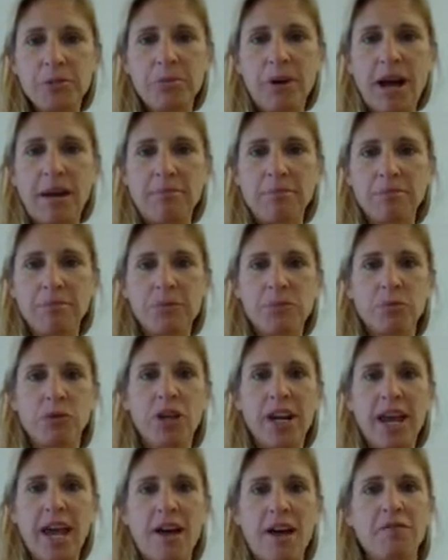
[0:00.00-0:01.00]
problems, we're
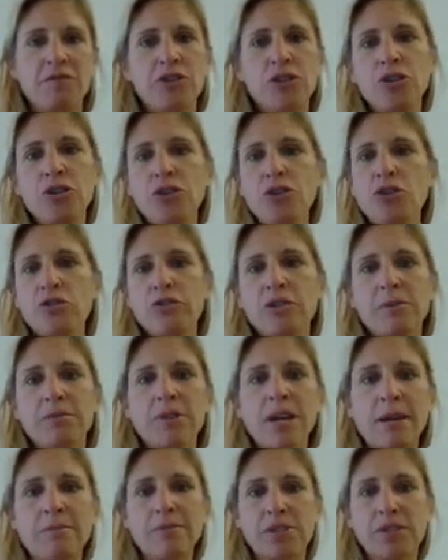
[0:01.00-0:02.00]
going to have 2,
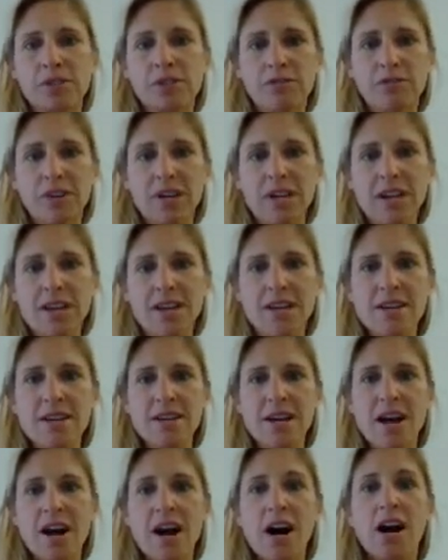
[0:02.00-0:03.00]
sometimes 3
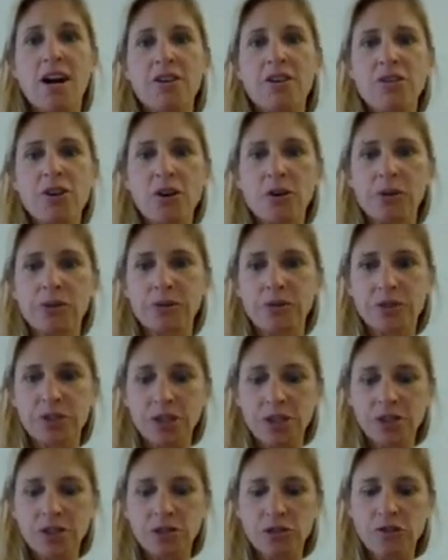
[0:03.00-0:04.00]

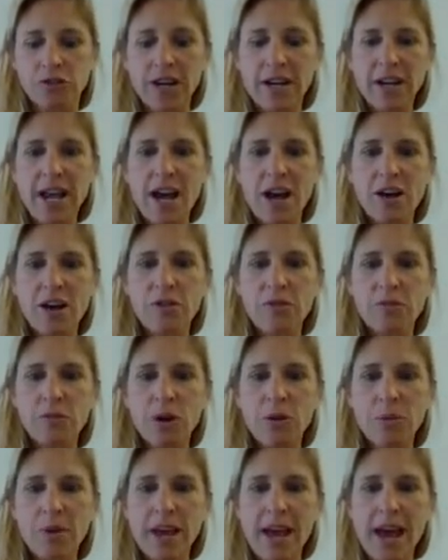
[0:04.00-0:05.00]
unknowns. So right now,
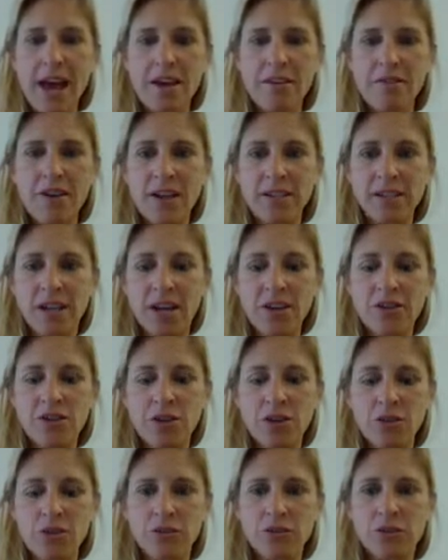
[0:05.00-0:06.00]
what we have as
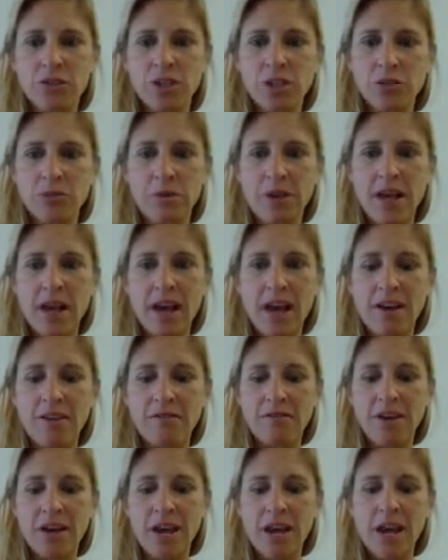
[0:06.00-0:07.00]
unknowns is we
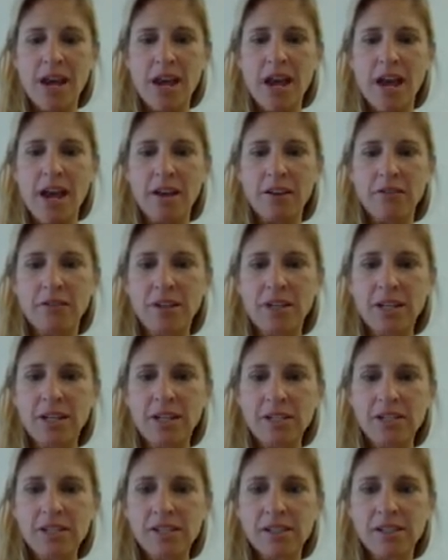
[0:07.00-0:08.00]
have
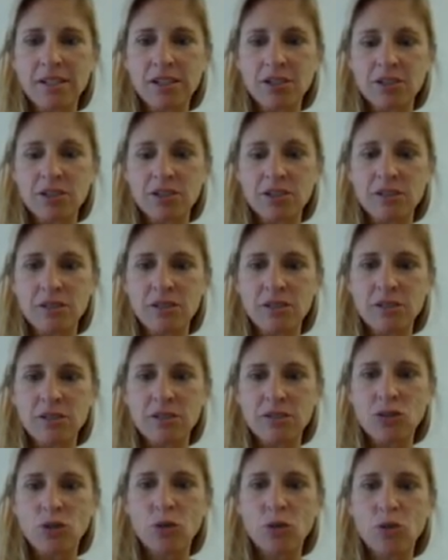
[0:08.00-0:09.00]
Henry's
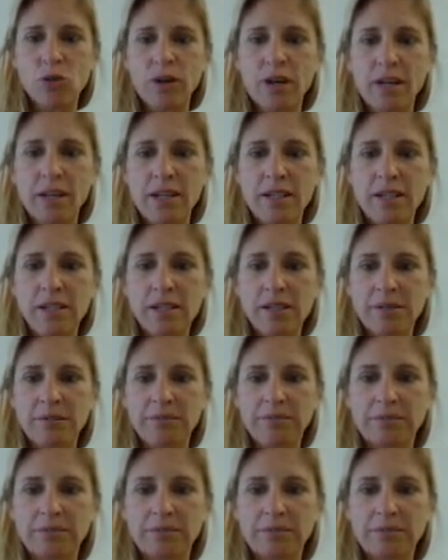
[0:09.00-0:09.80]
toys.